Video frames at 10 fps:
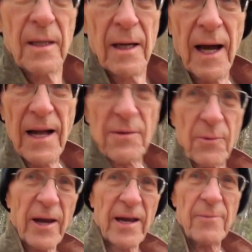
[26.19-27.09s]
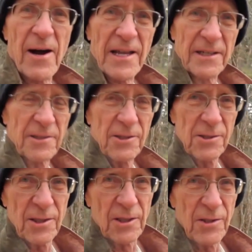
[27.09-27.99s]
On the way, I wanted to
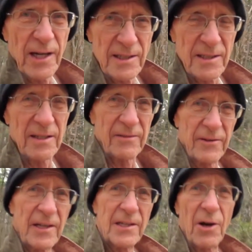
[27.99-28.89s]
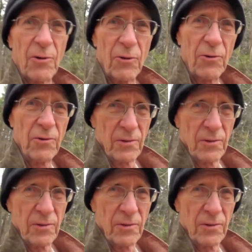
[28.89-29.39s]
suggest a video